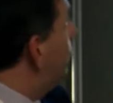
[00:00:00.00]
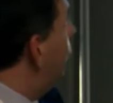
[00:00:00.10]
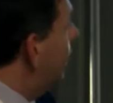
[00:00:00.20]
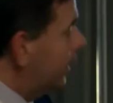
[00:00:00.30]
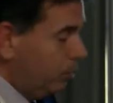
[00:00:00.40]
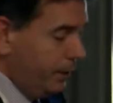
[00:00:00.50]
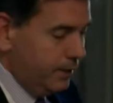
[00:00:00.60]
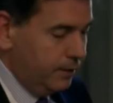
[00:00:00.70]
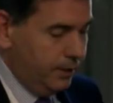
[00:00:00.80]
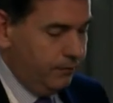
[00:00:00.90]
we are
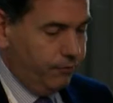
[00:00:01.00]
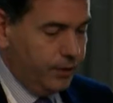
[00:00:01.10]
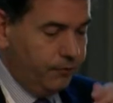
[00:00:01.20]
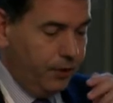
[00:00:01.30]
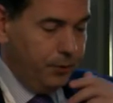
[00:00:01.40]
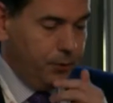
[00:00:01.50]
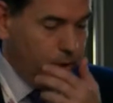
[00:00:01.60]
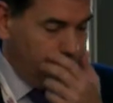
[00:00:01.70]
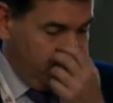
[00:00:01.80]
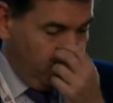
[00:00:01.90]
doing in Fresh Food
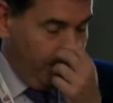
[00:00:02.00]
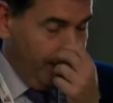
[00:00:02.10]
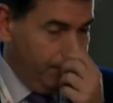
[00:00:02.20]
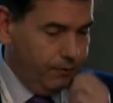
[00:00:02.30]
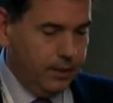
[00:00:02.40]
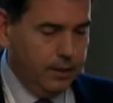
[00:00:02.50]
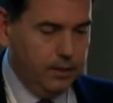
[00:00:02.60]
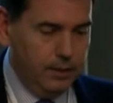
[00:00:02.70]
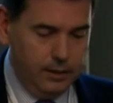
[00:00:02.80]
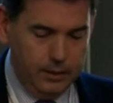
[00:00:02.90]
Europe. We have
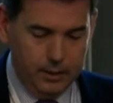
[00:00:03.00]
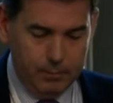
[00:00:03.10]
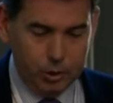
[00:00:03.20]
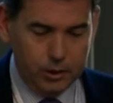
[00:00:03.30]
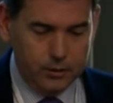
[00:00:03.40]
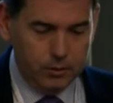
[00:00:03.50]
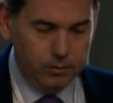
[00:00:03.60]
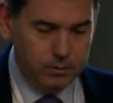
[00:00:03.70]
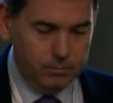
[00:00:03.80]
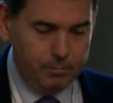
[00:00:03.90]
a
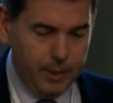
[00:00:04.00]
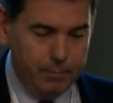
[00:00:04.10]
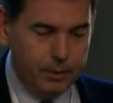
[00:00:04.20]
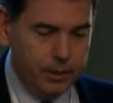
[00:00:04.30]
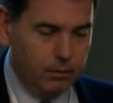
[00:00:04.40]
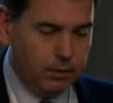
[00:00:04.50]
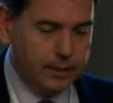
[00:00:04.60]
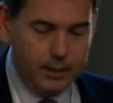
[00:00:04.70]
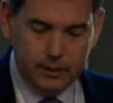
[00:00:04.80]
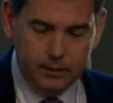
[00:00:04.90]
position paper
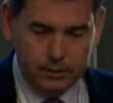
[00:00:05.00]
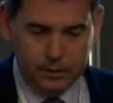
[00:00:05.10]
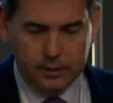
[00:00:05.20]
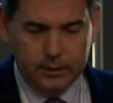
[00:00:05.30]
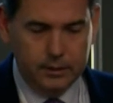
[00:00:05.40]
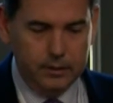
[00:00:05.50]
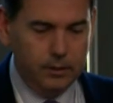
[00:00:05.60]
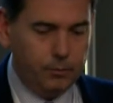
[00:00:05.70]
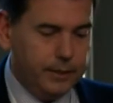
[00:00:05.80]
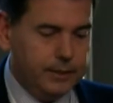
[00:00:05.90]
already
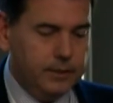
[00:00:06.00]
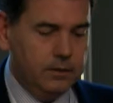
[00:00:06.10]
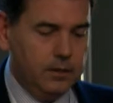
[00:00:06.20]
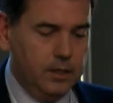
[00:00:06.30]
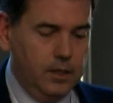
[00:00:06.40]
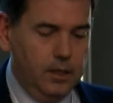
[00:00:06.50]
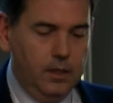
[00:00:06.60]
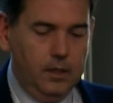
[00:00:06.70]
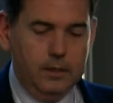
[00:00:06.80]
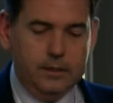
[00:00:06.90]
written.
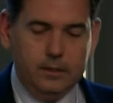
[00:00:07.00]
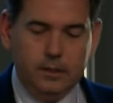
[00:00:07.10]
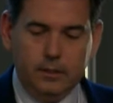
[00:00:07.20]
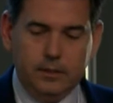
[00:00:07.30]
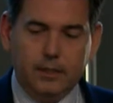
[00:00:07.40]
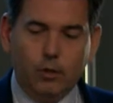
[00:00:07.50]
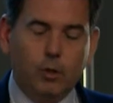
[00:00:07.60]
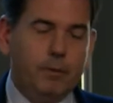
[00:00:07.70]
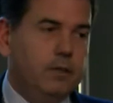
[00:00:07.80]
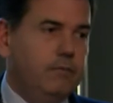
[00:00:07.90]
It's a
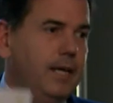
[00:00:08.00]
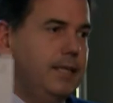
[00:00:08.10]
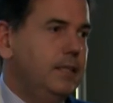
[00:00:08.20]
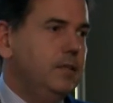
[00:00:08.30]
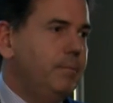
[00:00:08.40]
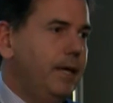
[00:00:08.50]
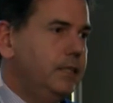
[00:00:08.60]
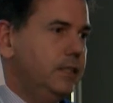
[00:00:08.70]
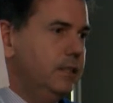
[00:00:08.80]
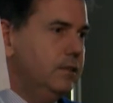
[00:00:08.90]
document of 19
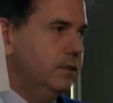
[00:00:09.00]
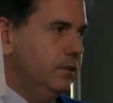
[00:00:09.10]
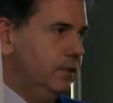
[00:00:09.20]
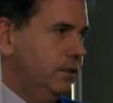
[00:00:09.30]
pages.